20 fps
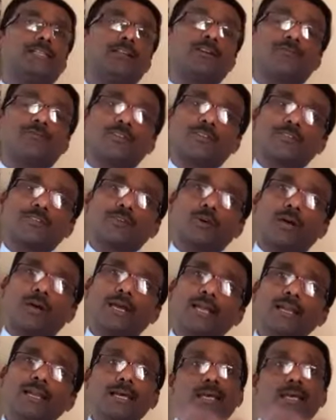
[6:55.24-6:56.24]
of the
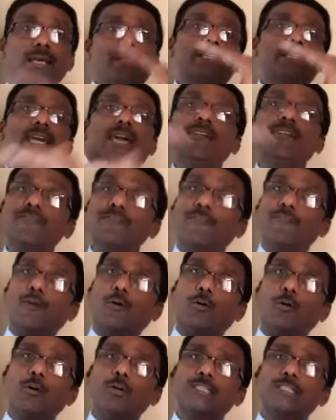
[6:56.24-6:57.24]
soil
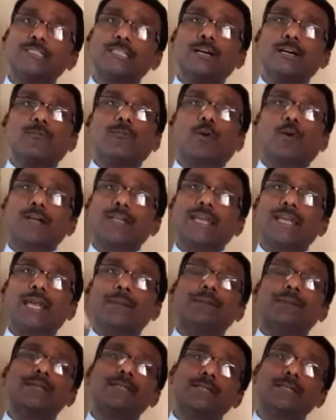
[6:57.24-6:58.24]
tenfolds what can
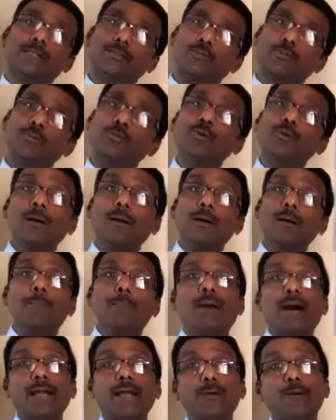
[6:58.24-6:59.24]
be done through
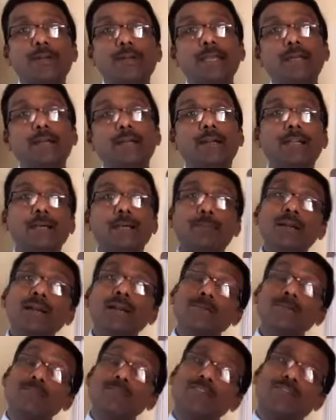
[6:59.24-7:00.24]
biodegradable
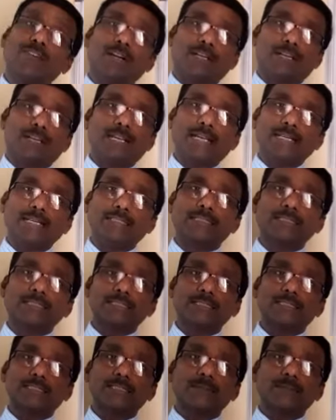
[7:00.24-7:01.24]

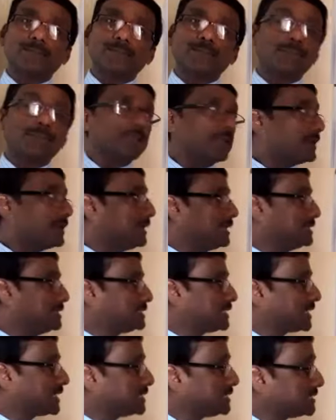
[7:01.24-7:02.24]
fertilizers.
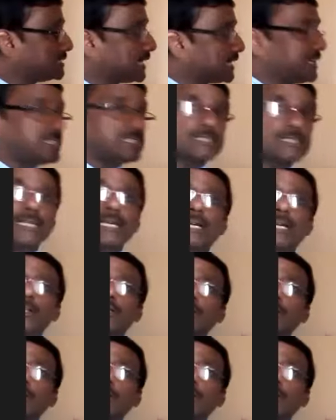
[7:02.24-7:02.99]
Insecticides. To